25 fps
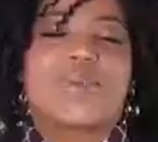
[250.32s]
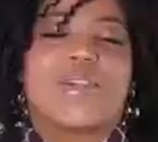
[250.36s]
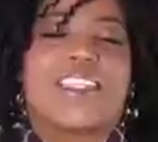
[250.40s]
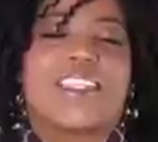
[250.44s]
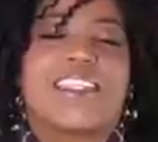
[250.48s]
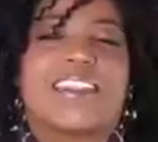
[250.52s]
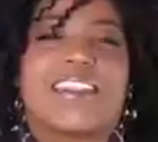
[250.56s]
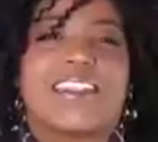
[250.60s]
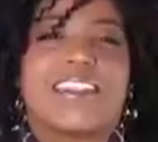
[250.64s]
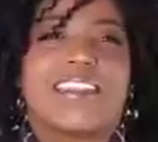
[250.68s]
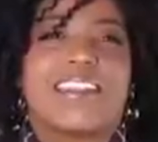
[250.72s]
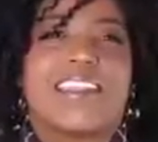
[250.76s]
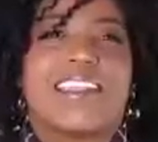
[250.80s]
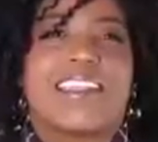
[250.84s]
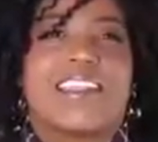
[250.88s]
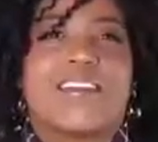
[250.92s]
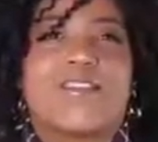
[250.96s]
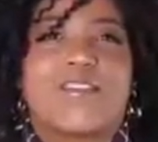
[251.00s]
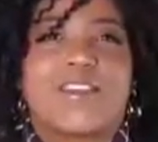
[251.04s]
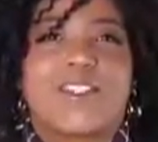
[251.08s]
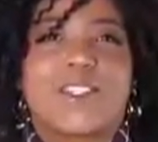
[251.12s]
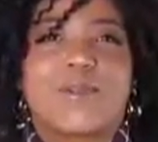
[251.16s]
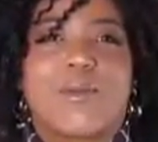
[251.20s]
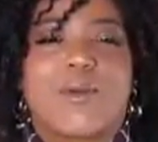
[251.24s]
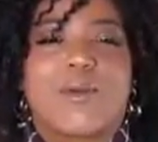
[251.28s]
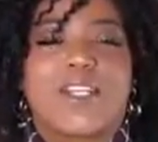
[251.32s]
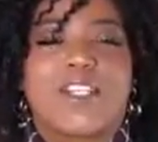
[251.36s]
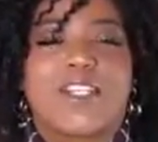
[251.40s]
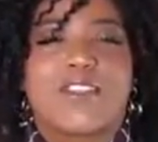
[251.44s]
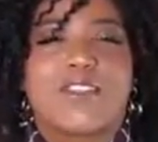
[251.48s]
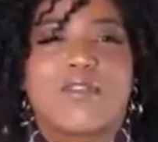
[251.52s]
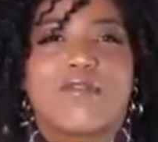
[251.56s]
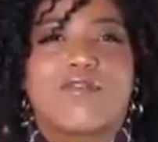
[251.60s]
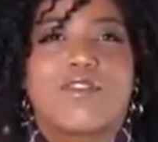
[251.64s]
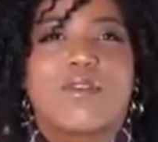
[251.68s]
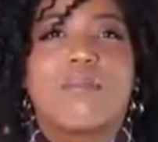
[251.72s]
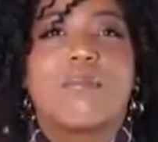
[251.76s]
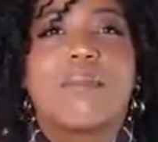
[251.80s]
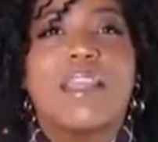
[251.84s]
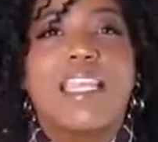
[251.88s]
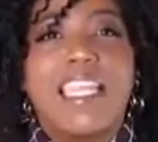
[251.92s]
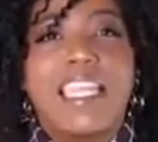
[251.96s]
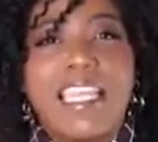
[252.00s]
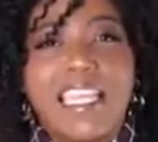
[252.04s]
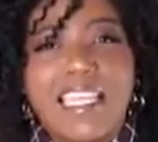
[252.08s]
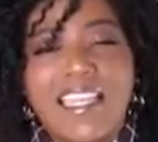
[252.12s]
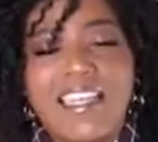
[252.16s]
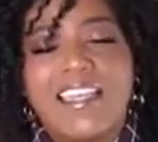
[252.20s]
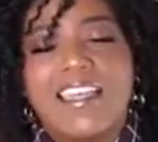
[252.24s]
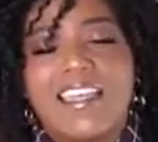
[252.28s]
really the seed of inspiration for
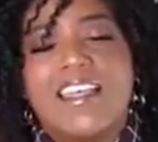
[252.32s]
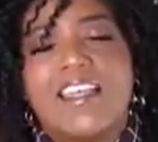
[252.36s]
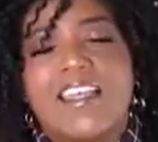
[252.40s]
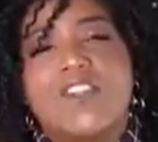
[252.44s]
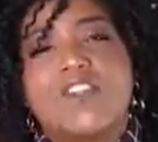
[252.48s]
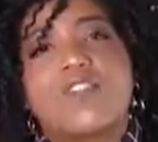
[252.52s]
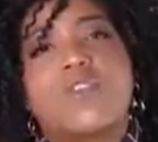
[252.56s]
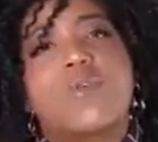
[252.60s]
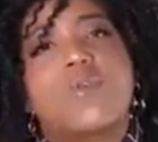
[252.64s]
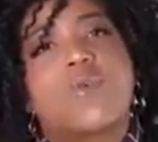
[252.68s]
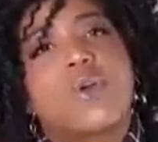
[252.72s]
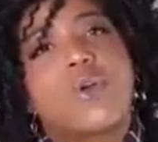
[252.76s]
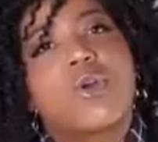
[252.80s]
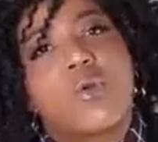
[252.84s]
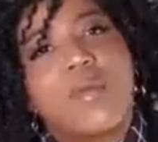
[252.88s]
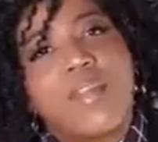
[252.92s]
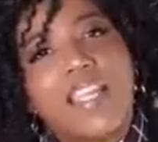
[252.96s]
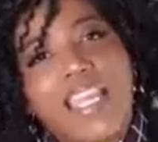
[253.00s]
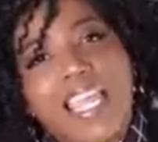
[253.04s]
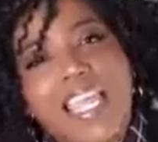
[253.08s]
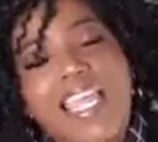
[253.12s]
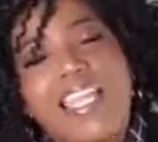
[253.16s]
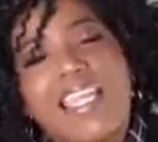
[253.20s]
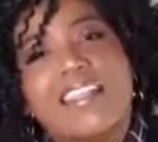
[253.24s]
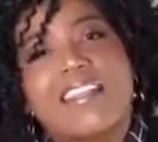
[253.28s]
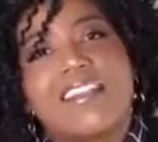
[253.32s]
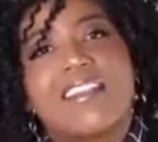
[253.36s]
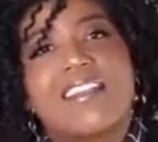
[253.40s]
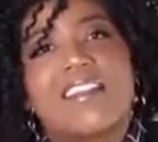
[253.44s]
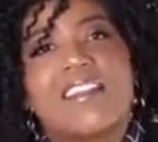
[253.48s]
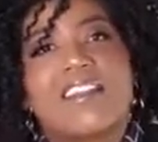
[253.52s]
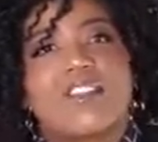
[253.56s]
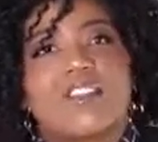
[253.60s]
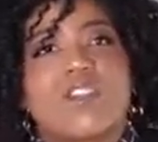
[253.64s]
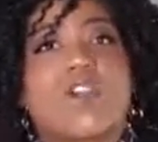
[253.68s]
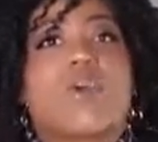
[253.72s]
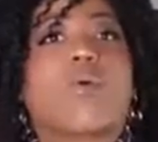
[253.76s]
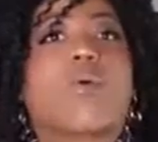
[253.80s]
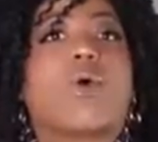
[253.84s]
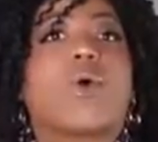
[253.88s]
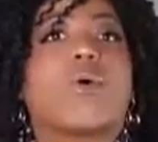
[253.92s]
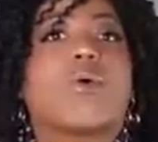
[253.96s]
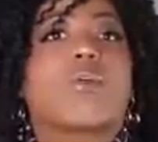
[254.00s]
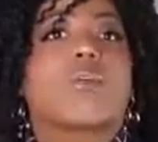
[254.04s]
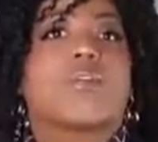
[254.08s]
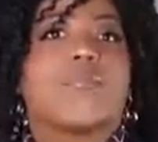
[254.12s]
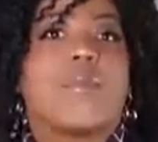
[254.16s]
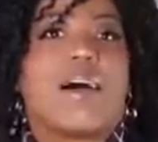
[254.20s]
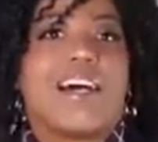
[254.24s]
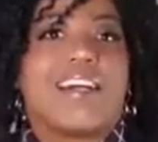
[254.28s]
me to create this
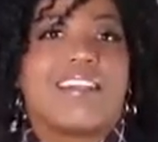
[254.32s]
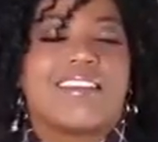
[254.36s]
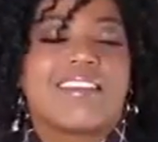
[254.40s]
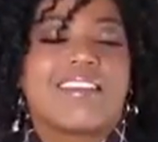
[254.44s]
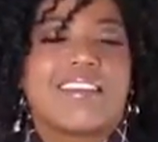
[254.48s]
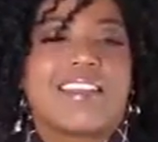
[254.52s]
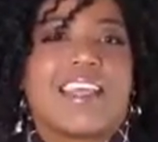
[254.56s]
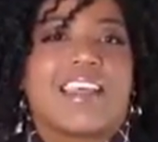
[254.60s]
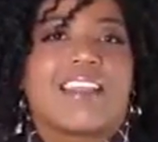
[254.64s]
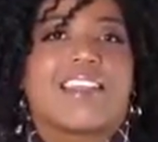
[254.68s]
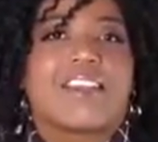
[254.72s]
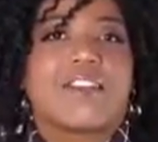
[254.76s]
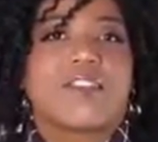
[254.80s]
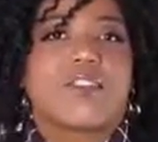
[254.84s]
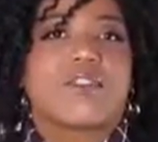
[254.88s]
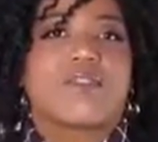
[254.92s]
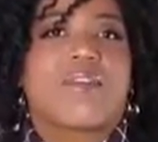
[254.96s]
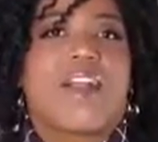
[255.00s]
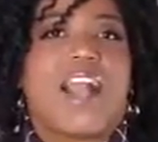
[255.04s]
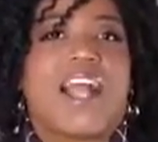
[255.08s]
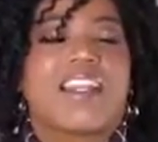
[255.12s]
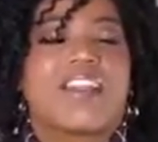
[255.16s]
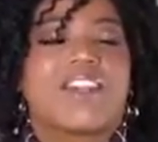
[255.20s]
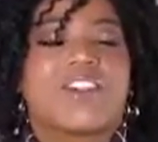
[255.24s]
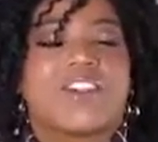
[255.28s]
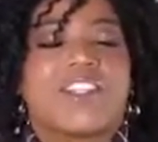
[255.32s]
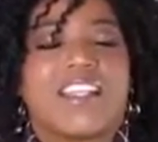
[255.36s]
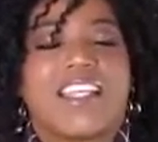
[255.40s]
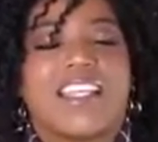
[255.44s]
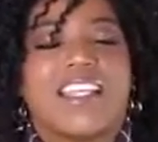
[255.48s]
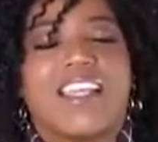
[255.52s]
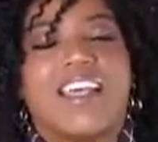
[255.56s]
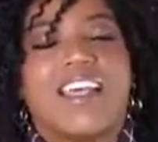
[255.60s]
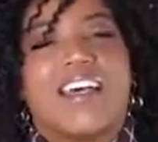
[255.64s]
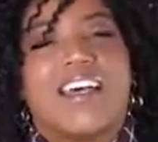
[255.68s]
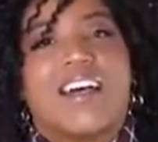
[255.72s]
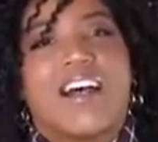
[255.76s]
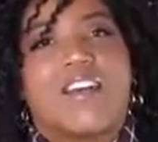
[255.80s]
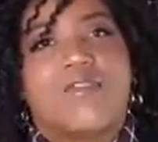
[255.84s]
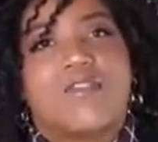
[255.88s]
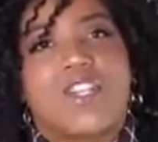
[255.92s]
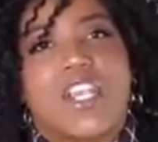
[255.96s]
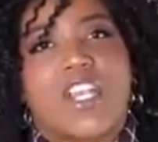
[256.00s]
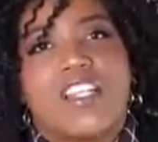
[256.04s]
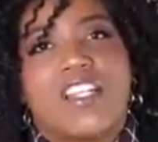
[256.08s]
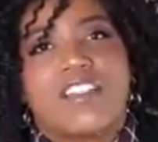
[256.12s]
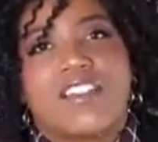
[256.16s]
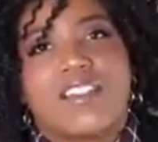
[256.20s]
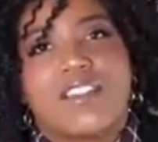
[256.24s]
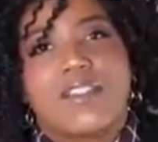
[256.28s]
growth mindset, this strategy of
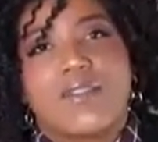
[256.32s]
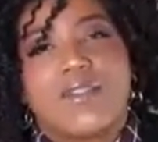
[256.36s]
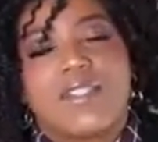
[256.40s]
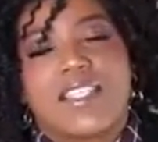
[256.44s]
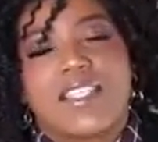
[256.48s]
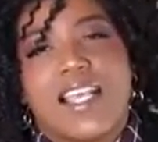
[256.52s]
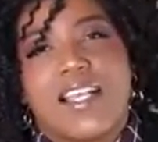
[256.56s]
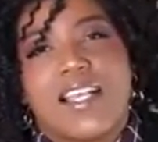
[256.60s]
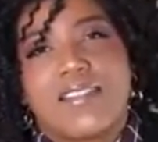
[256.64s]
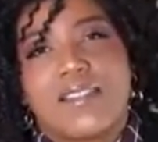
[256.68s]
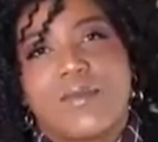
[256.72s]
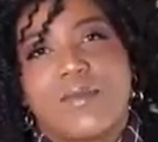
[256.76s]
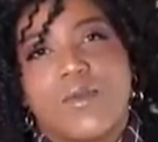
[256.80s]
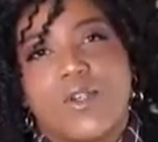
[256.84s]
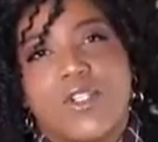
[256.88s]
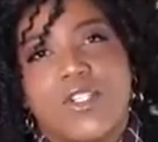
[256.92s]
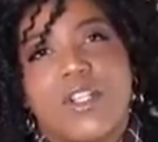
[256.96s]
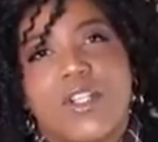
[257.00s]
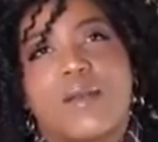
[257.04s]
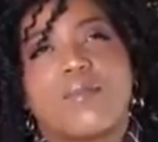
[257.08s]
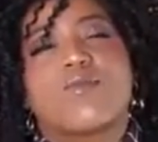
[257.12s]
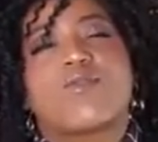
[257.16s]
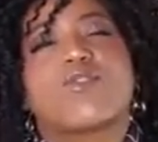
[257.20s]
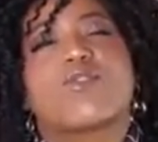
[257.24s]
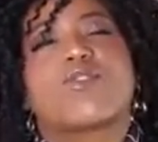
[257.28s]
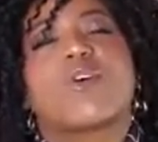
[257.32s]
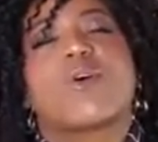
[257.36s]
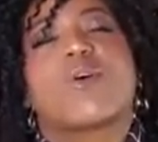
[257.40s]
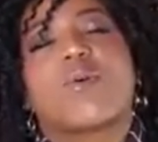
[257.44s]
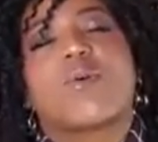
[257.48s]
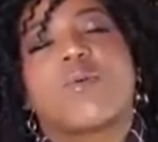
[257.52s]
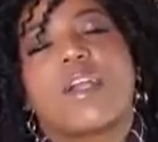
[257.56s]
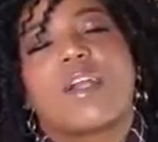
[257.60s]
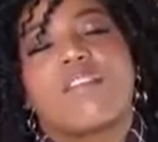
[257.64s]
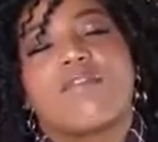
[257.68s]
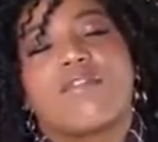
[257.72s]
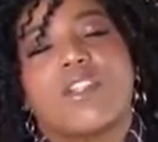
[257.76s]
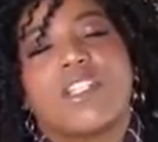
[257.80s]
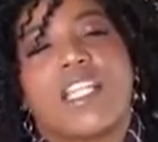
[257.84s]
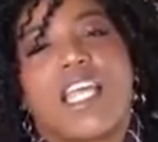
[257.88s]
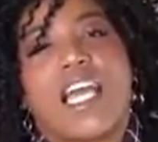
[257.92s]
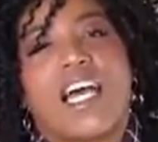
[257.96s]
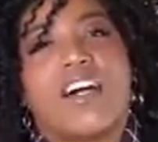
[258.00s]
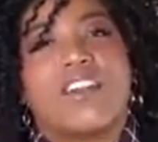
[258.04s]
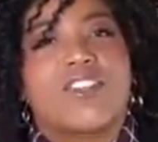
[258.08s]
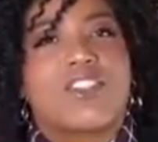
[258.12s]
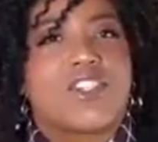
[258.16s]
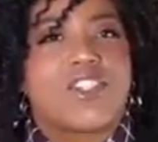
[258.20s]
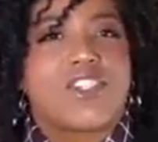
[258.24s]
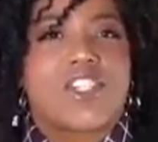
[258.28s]
change enthusiasm, which I'm so grateful
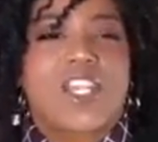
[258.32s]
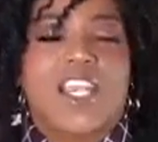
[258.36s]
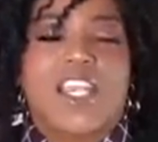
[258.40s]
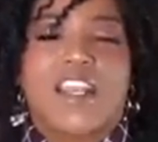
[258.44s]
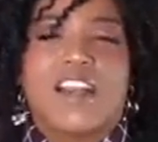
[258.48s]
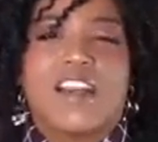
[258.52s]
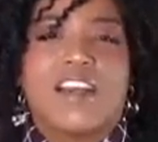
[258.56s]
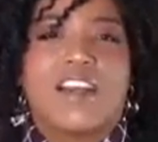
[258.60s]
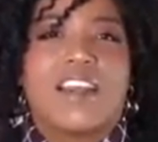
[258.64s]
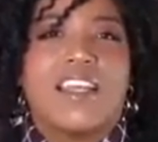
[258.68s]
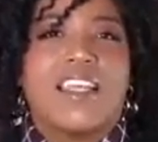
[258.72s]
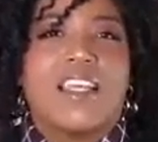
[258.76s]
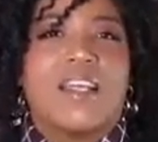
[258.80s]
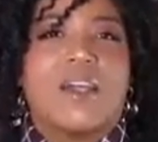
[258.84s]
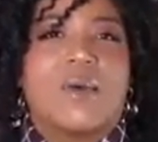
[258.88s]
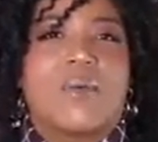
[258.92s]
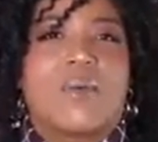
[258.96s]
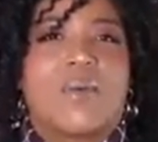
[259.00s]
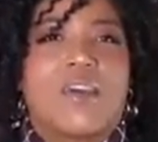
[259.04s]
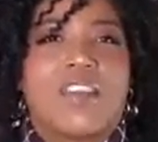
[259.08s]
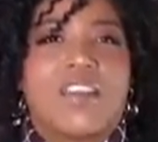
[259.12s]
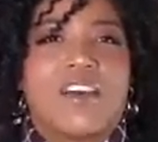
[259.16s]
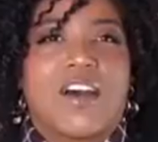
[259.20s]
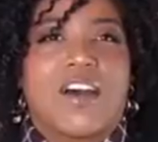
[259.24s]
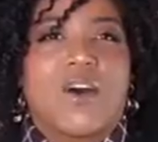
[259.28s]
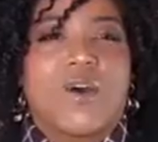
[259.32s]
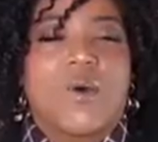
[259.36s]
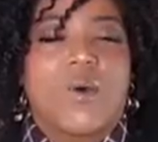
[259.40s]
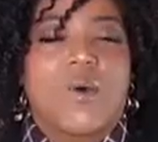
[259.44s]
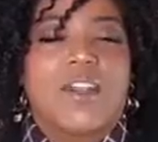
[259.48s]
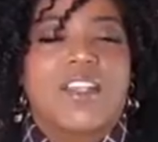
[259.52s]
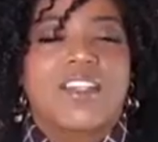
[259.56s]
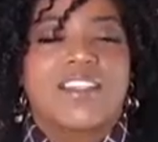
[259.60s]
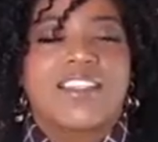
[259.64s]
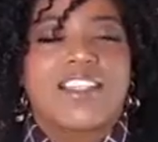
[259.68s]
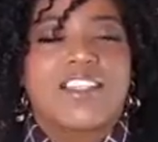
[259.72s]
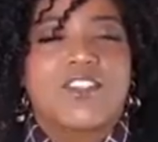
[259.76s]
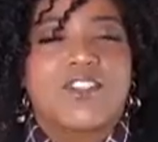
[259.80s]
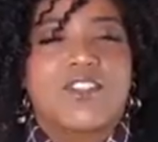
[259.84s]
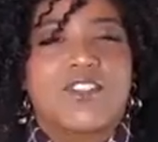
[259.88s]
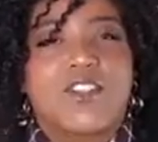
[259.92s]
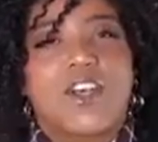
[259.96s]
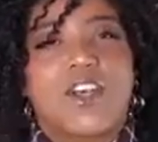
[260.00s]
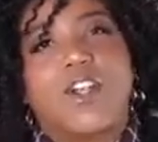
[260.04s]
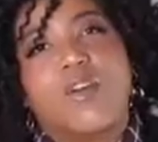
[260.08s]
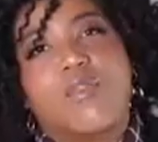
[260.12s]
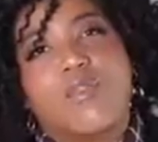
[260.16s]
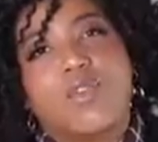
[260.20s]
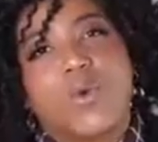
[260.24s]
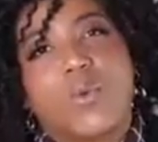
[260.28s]
now to share with organizations
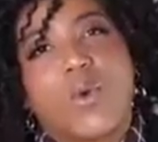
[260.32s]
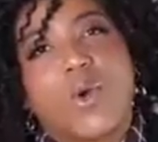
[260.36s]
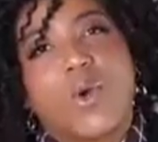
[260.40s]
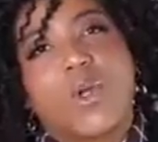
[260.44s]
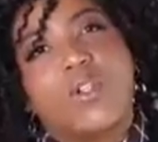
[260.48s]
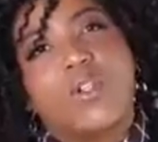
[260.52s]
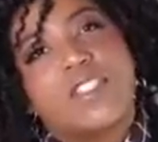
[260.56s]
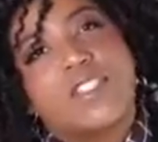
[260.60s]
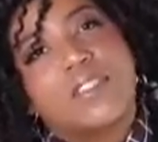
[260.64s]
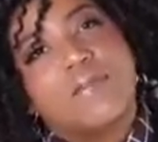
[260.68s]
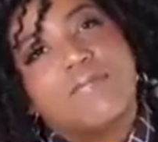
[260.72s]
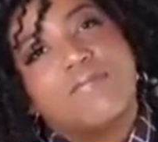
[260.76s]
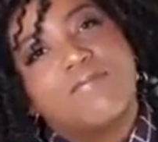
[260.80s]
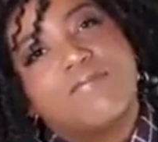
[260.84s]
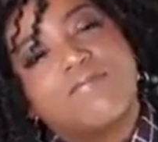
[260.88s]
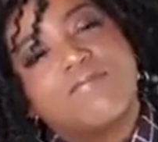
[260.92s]
all over the world.